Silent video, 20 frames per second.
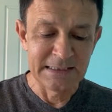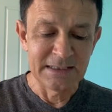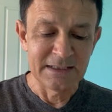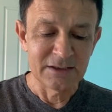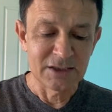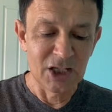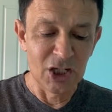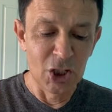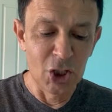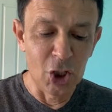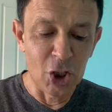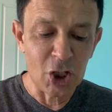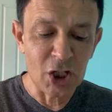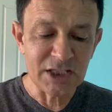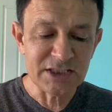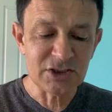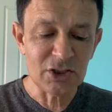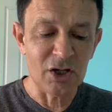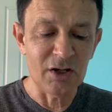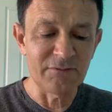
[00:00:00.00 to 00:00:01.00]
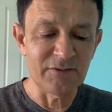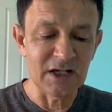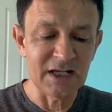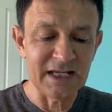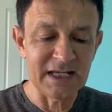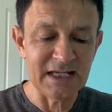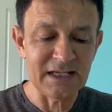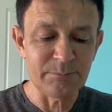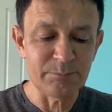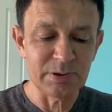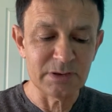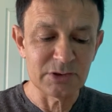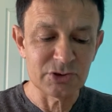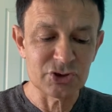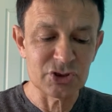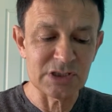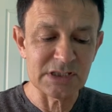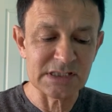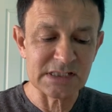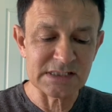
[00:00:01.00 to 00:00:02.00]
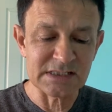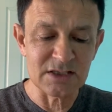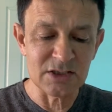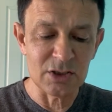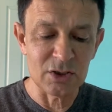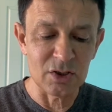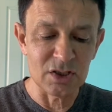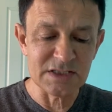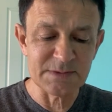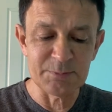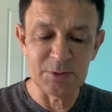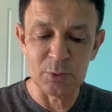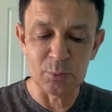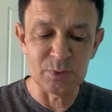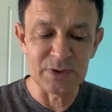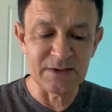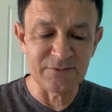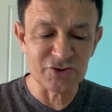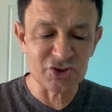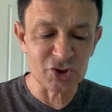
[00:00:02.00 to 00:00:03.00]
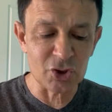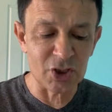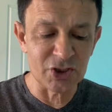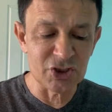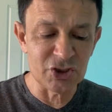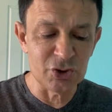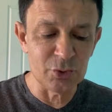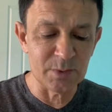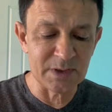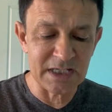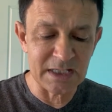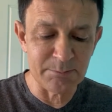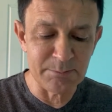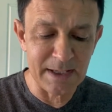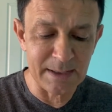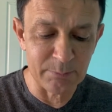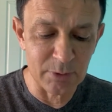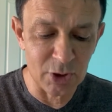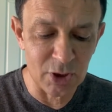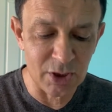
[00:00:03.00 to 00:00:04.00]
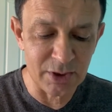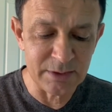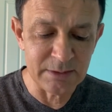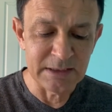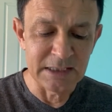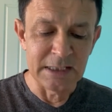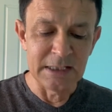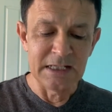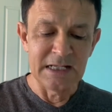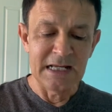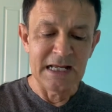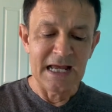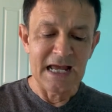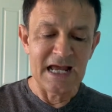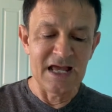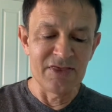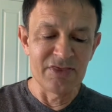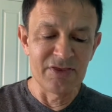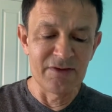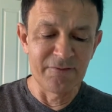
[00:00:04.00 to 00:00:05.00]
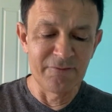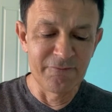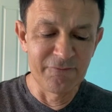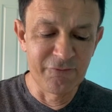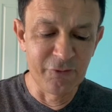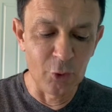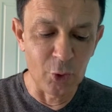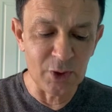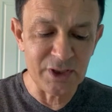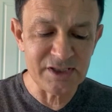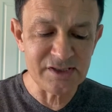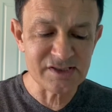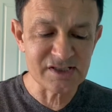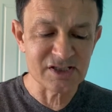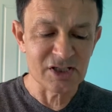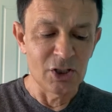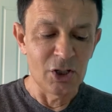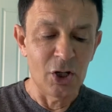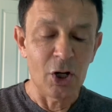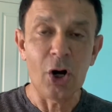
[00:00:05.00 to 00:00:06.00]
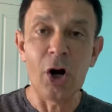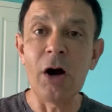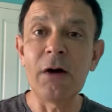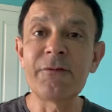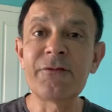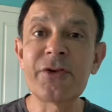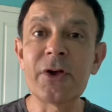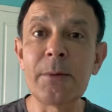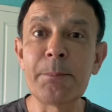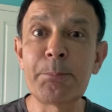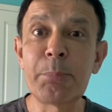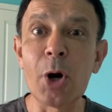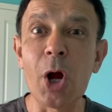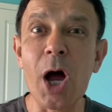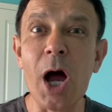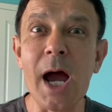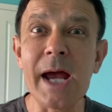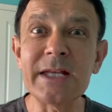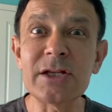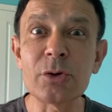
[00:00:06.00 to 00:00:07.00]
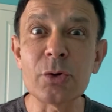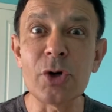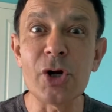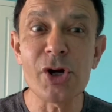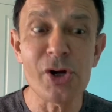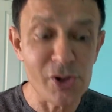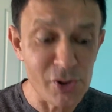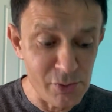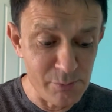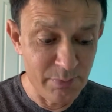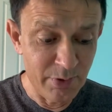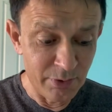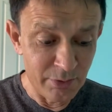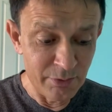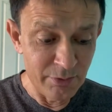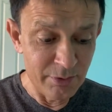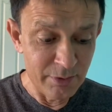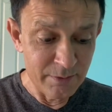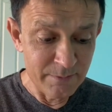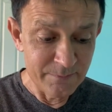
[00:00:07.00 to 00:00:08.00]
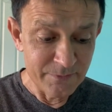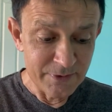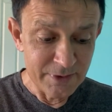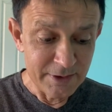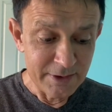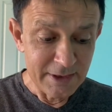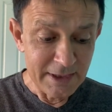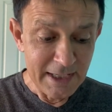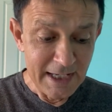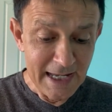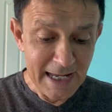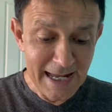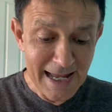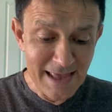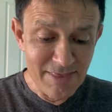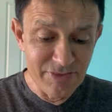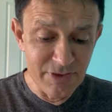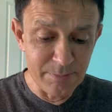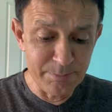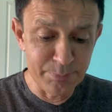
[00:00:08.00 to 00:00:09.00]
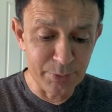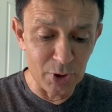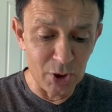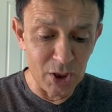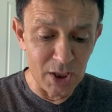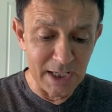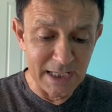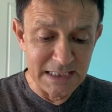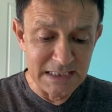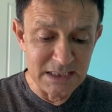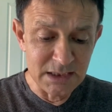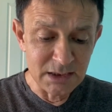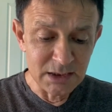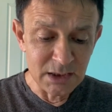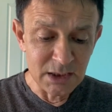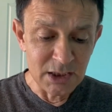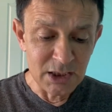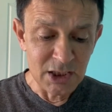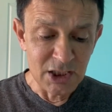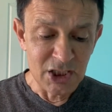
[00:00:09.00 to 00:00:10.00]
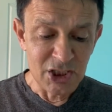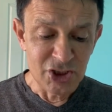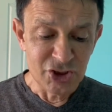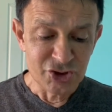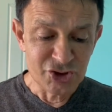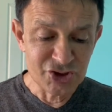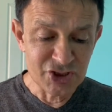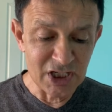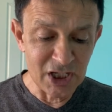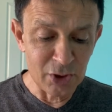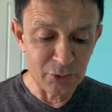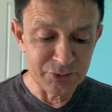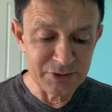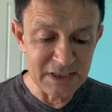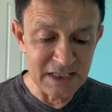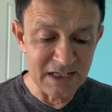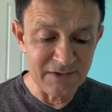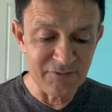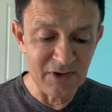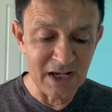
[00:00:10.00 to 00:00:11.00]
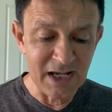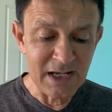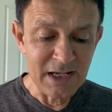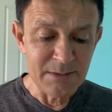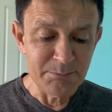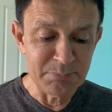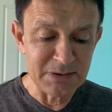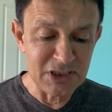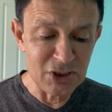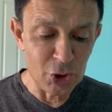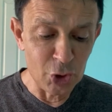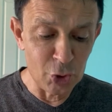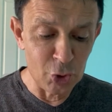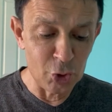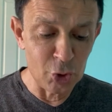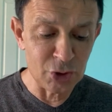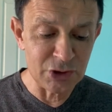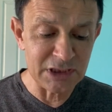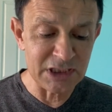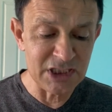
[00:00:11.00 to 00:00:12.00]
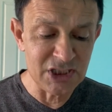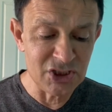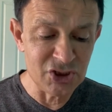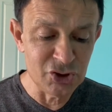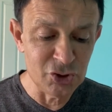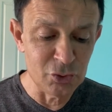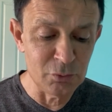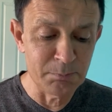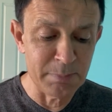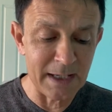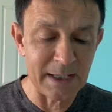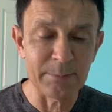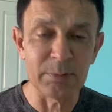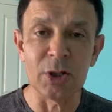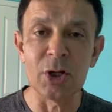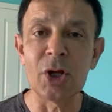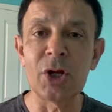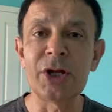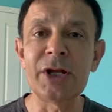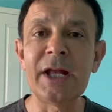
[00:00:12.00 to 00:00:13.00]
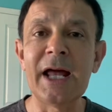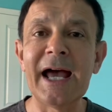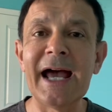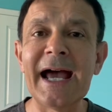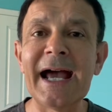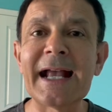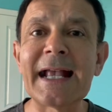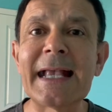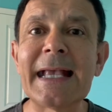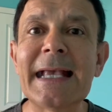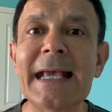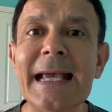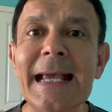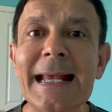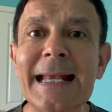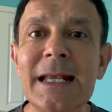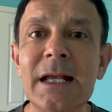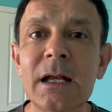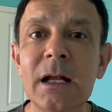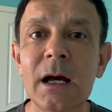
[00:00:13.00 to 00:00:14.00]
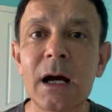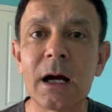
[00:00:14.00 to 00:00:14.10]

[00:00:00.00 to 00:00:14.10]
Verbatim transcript: The light of a lamp, Jesus and the Holy Spirit, will never shine in you again, Babylon. And the voice of the bridegroom and the bride shall never be heard in you, Babylon, again.